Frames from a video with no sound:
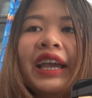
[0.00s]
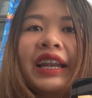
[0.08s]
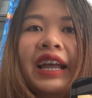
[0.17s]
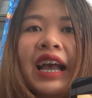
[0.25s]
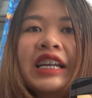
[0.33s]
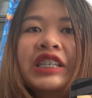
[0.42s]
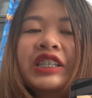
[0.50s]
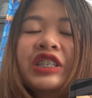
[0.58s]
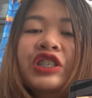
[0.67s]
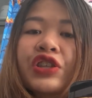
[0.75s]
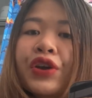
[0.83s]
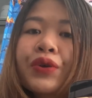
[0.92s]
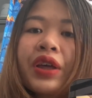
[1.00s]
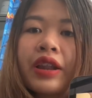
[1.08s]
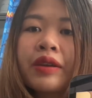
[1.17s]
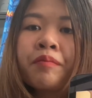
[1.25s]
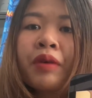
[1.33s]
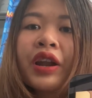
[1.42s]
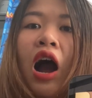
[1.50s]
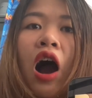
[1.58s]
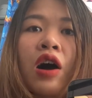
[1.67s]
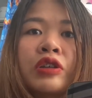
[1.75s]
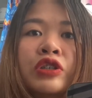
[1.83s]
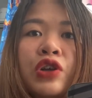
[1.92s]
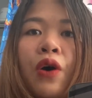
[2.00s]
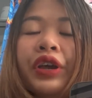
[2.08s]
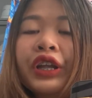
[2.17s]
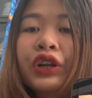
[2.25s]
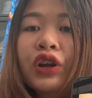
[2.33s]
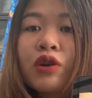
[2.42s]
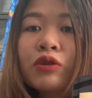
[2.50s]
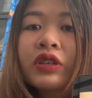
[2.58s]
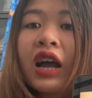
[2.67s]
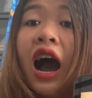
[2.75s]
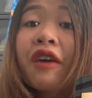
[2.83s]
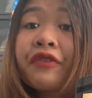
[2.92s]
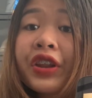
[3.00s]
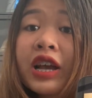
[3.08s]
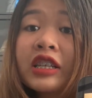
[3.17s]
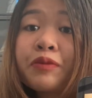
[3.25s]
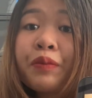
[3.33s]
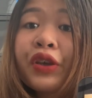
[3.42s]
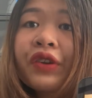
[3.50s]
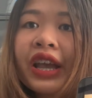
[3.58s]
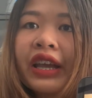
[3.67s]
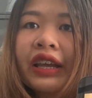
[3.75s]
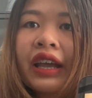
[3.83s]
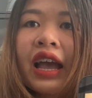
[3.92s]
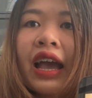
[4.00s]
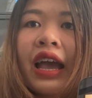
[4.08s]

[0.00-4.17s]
engaging students but also includes confidence building.